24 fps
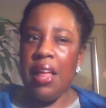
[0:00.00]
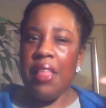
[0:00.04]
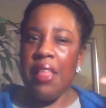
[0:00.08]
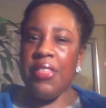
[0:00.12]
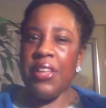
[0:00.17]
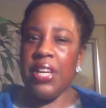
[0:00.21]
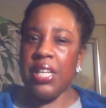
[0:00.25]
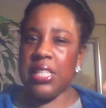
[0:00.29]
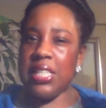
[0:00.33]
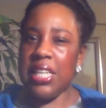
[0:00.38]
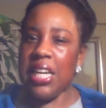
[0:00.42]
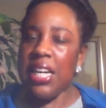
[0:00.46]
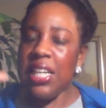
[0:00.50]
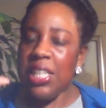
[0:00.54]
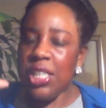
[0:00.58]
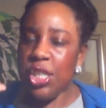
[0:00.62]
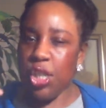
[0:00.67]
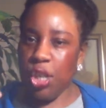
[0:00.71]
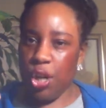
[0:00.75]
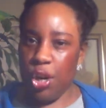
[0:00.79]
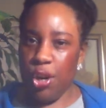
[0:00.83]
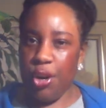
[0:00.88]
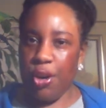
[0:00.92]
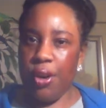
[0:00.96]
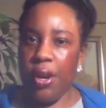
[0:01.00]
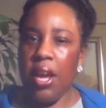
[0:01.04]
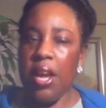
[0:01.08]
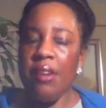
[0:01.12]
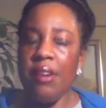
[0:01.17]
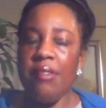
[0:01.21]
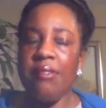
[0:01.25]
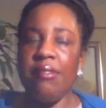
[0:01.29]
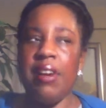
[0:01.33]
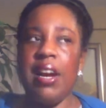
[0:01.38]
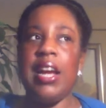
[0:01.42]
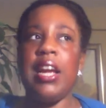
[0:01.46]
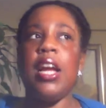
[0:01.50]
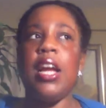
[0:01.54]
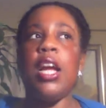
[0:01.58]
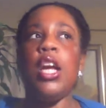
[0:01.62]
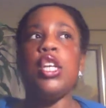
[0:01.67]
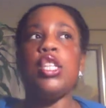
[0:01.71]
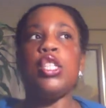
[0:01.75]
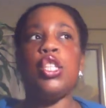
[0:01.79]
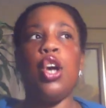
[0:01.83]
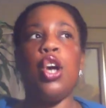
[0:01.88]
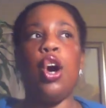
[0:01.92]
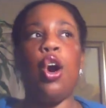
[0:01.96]
the teacher right
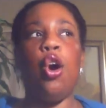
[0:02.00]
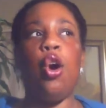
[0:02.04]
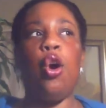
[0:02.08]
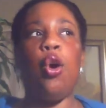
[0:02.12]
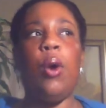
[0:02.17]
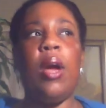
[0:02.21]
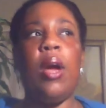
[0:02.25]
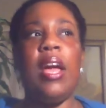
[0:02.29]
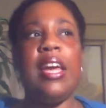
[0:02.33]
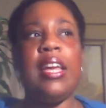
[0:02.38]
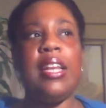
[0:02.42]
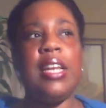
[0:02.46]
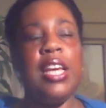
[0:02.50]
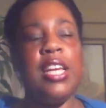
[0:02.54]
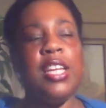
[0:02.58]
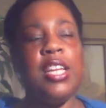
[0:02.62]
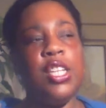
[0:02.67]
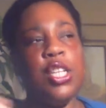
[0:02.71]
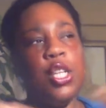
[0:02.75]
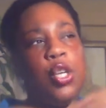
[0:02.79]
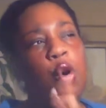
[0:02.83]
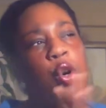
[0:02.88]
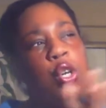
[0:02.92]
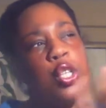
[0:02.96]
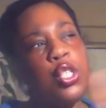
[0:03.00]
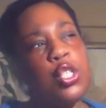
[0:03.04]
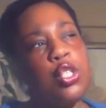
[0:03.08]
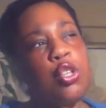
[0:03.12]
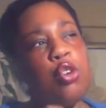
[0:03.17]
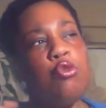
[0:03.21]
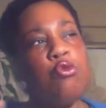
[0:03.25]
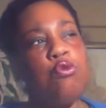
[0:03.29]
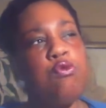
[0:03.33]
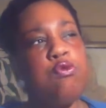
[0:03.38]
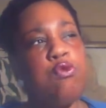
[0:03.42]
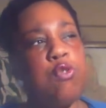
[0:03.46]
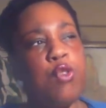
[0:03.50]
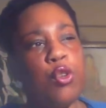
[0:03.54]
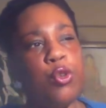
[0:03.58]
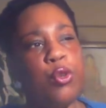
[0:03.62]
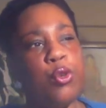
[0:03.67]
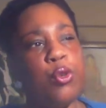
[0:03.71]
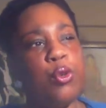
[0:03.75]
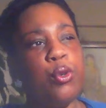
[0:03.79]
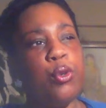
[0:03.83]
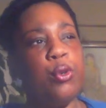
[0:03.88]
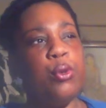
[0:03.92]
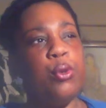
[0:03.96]
so and, and it also
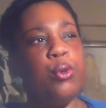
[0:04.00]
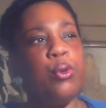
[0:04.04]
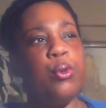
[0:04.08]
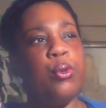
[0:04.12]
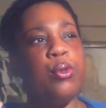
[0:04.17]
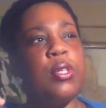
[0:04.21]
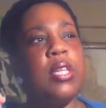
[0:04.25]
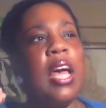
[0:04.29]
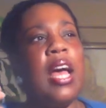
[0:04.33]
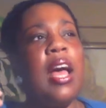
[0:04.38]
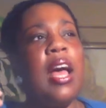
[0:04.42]
rules